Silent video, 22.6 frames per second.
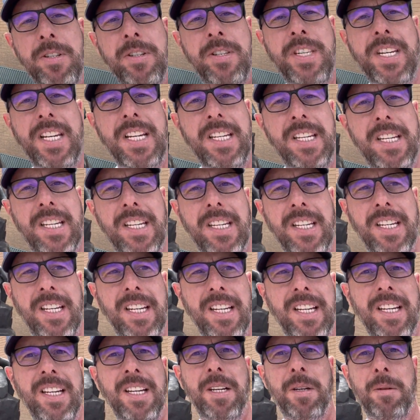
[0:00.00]
Seat.
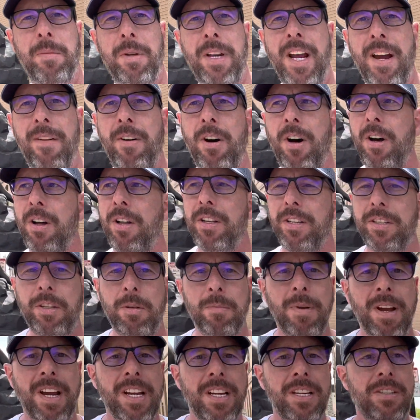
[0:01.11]
We have all this
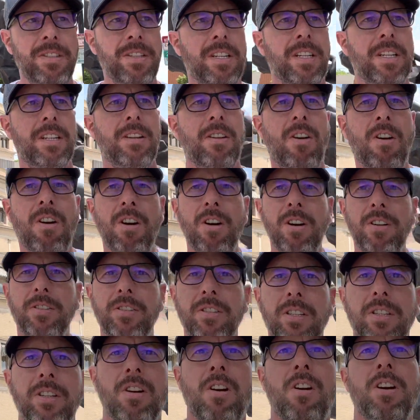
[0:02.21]
amazing art
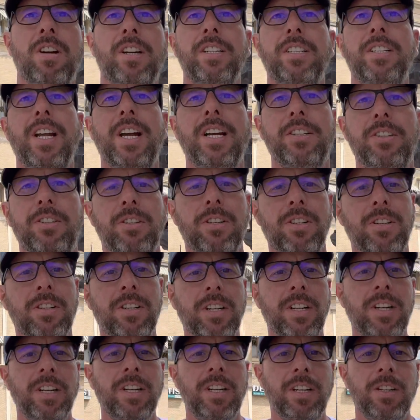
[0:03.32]
and architecture.
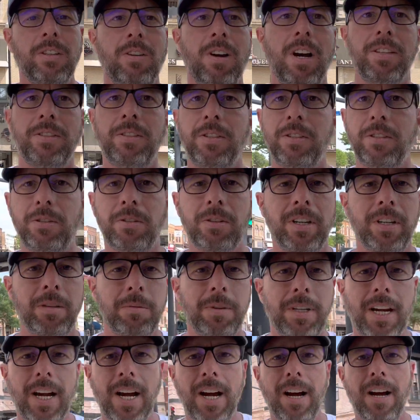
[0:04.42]
Across the street we
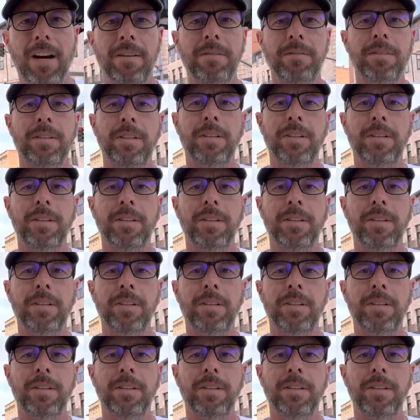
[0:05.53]
have